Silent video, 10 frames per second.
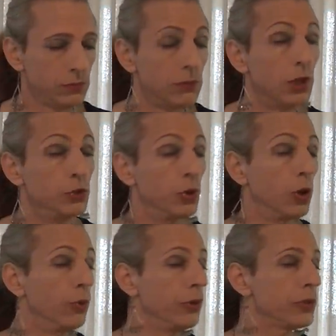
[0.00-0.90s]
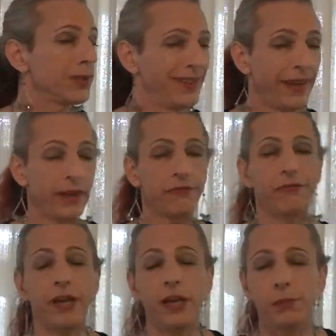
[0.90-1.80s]
Adronis and that
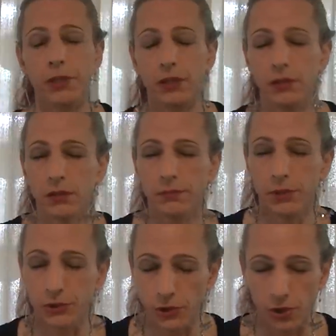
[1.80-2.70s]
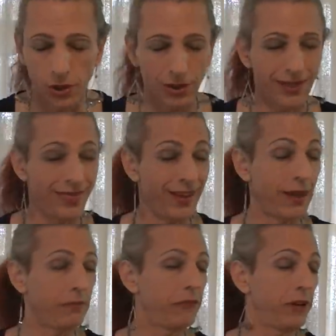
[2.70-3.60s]
family, Bashar and
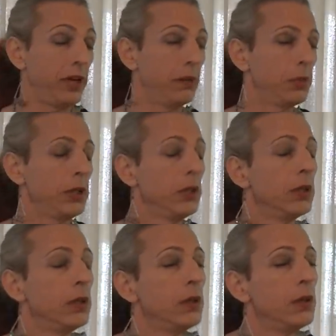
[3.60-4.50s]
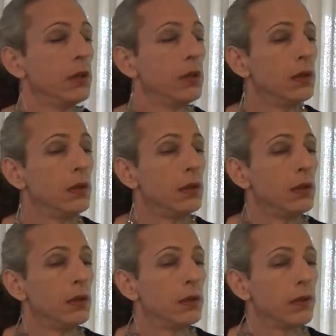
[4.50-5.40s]
that family.
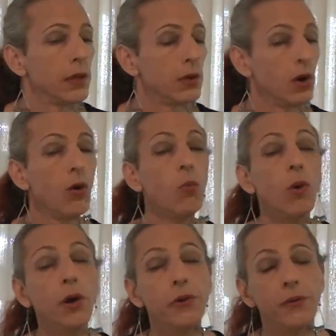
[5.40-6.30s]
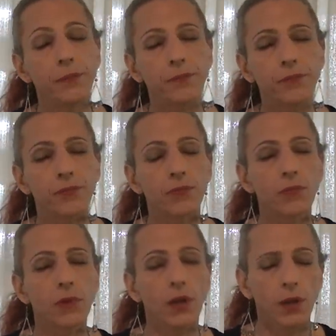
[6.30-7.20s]
They're all one.
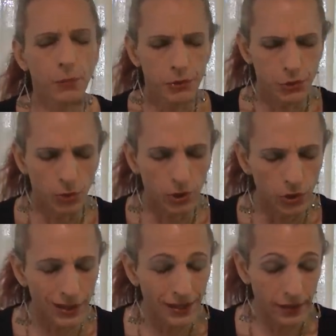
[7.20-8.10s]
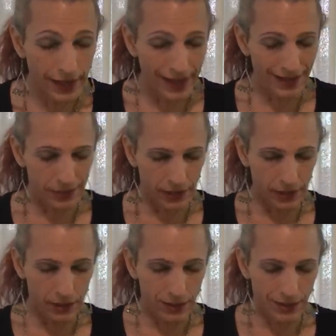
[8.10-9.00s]
But you are looking at
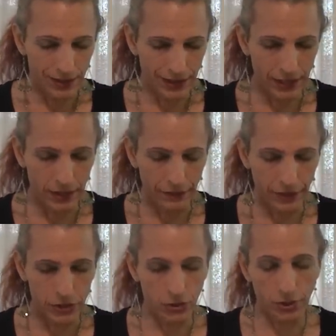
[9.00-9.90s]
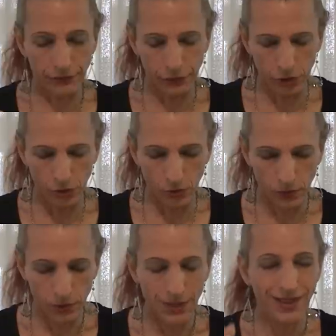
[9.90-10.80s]
the individual of
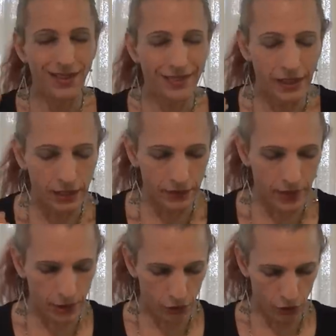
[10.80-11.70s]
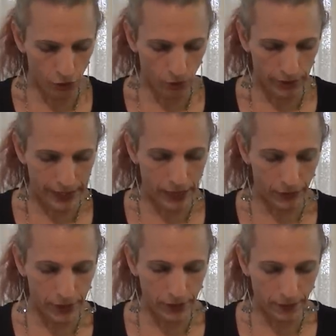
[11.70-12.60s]
you thinking that you are
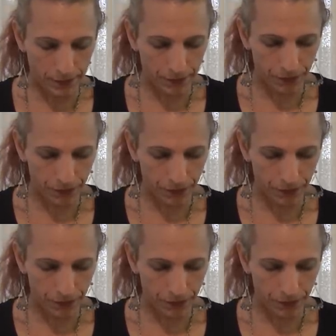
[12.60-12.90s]
down here.